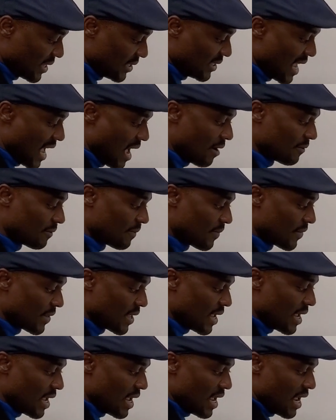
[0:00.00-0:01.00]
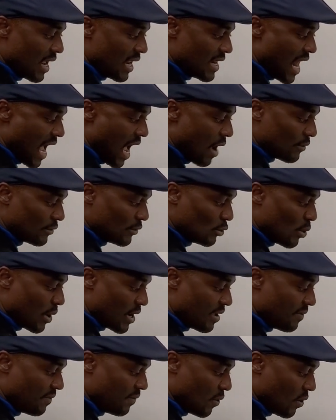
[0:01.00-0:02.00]
this out. Now,
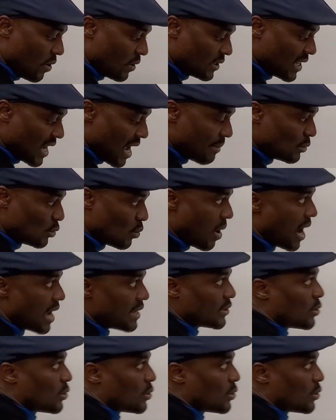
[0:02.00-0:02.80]
24 times y